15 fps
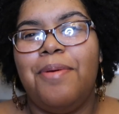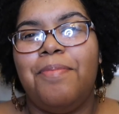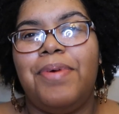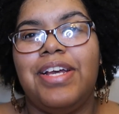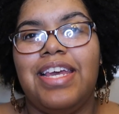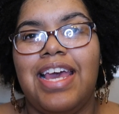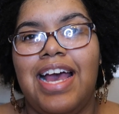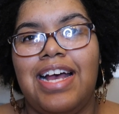
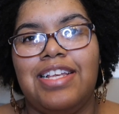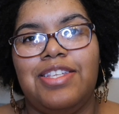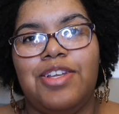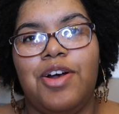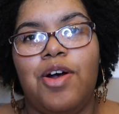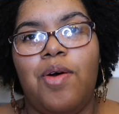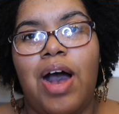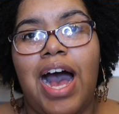But yeah,
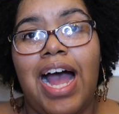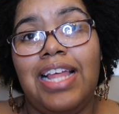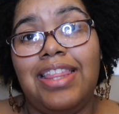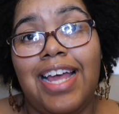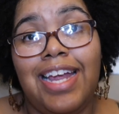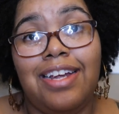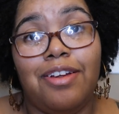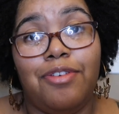so I
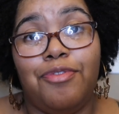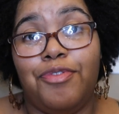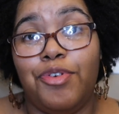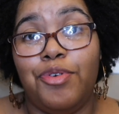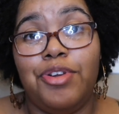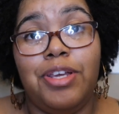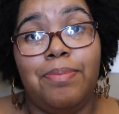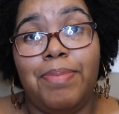like
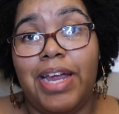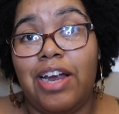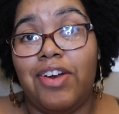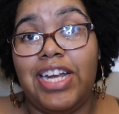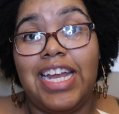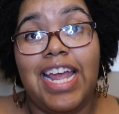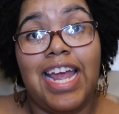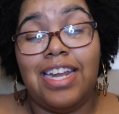fruity
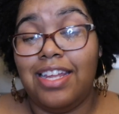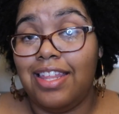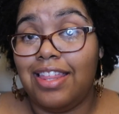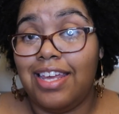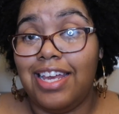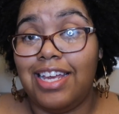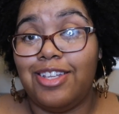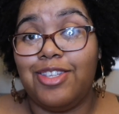berry
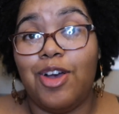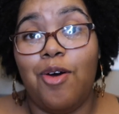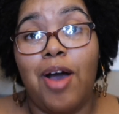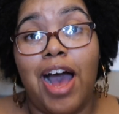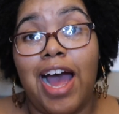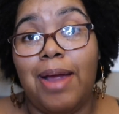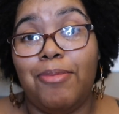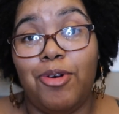anything, so
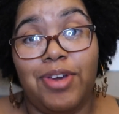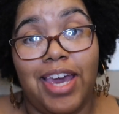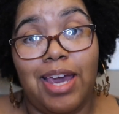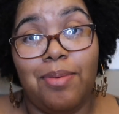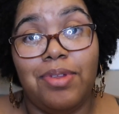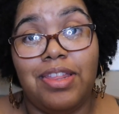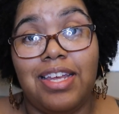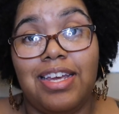I'm
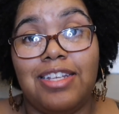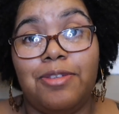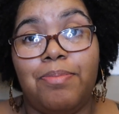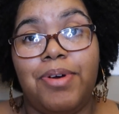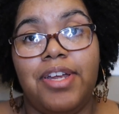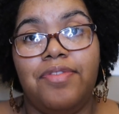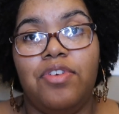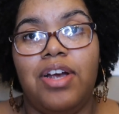okay with this.
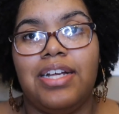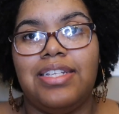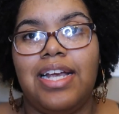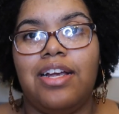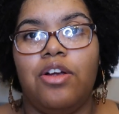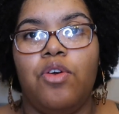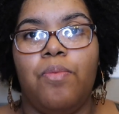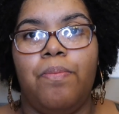But if you guys
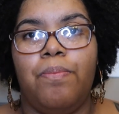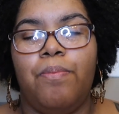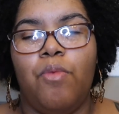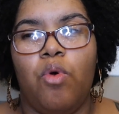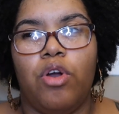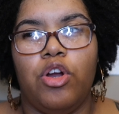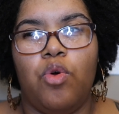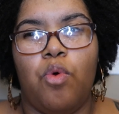like a
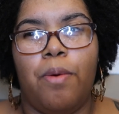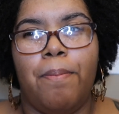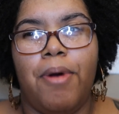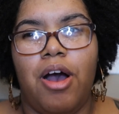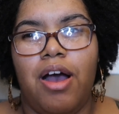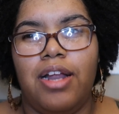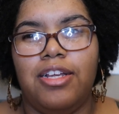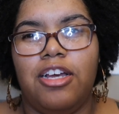more
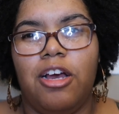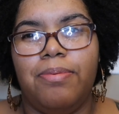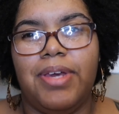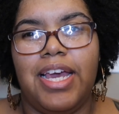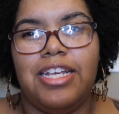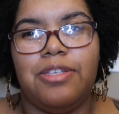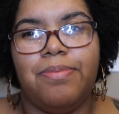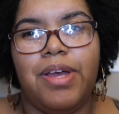gourmand
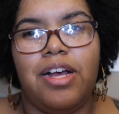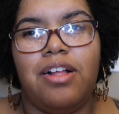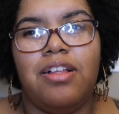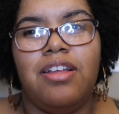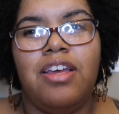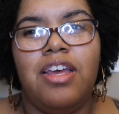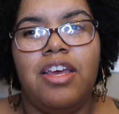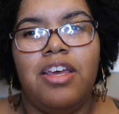cupcake
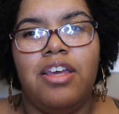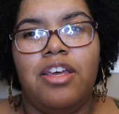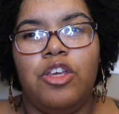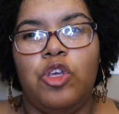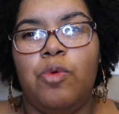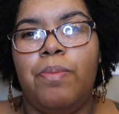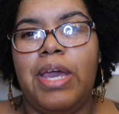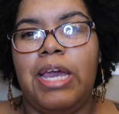smell,
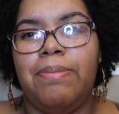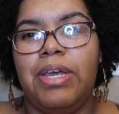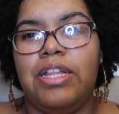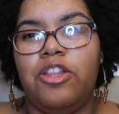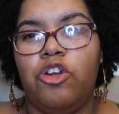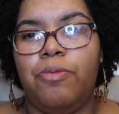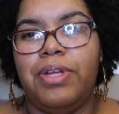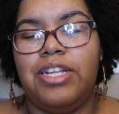you may be a
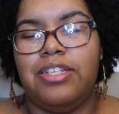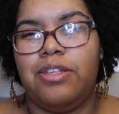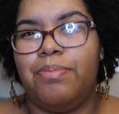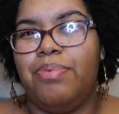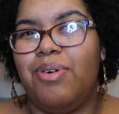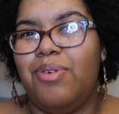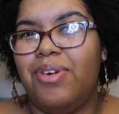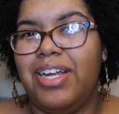little bit
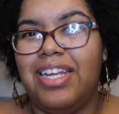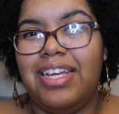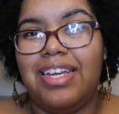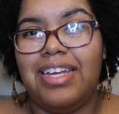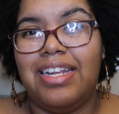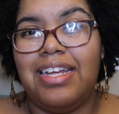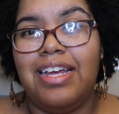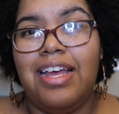
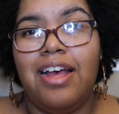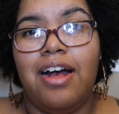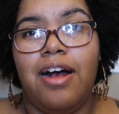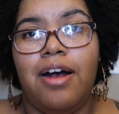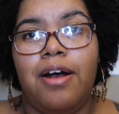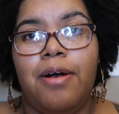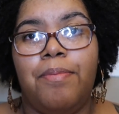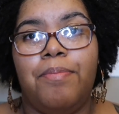disappointed,
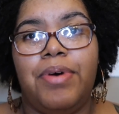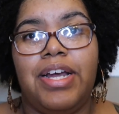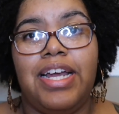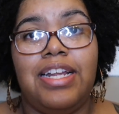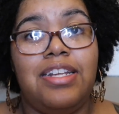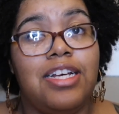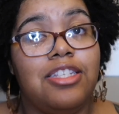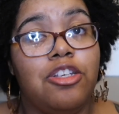but
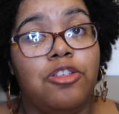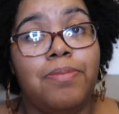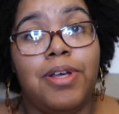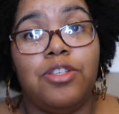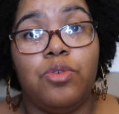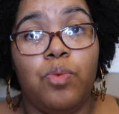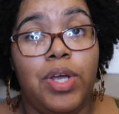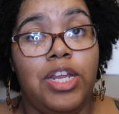it does still
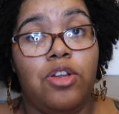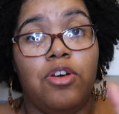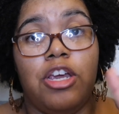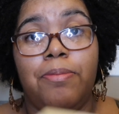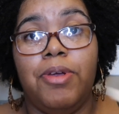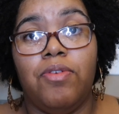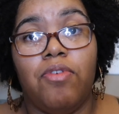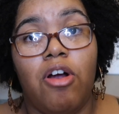smell sweet, don't
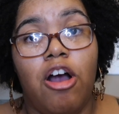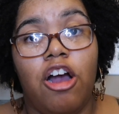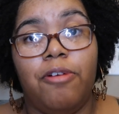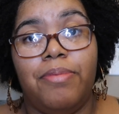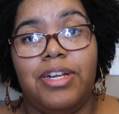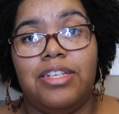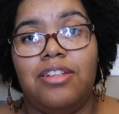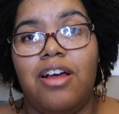get me wrong,
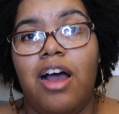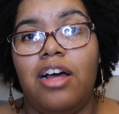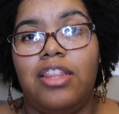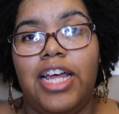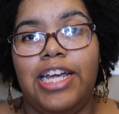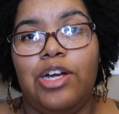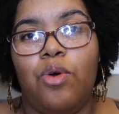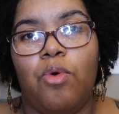but it's not
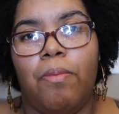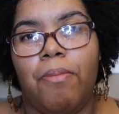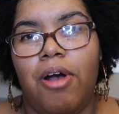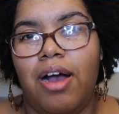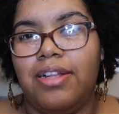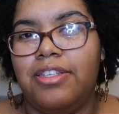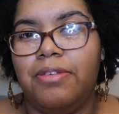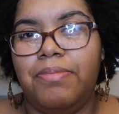like
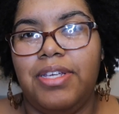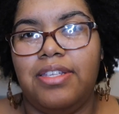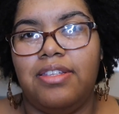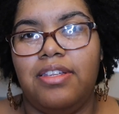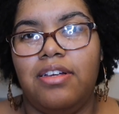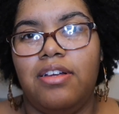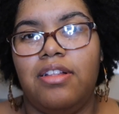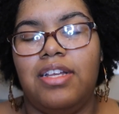gourmand to me
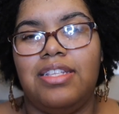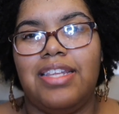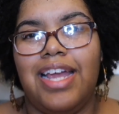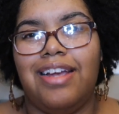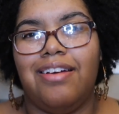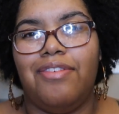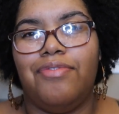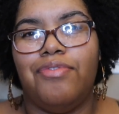still. It's
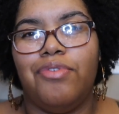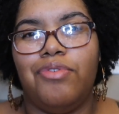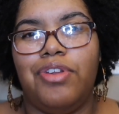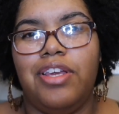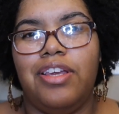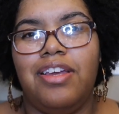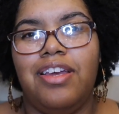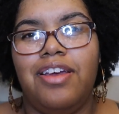like a
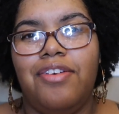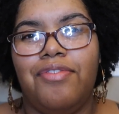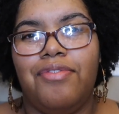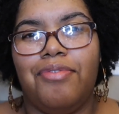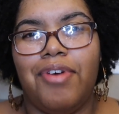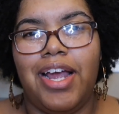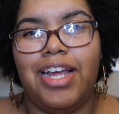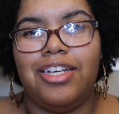fruity,
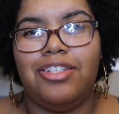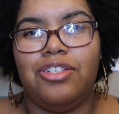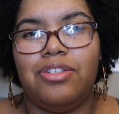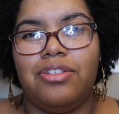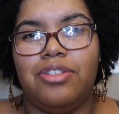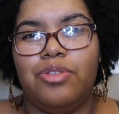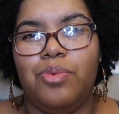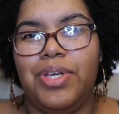fresh,
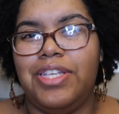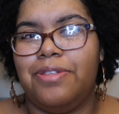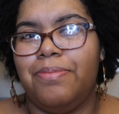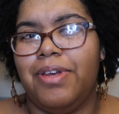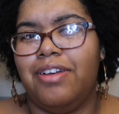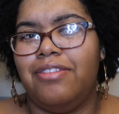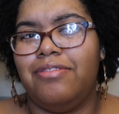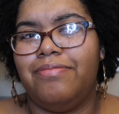sweet
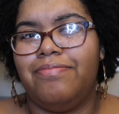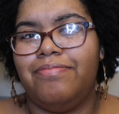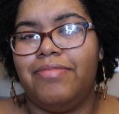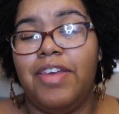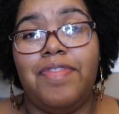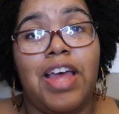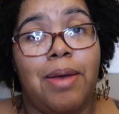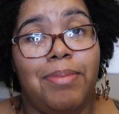smell,
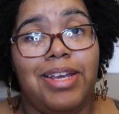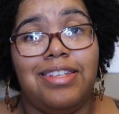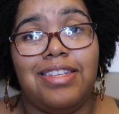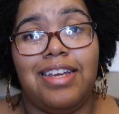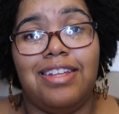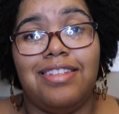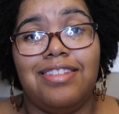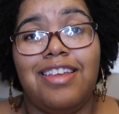if that makes
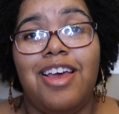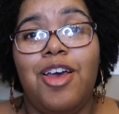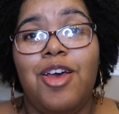sense.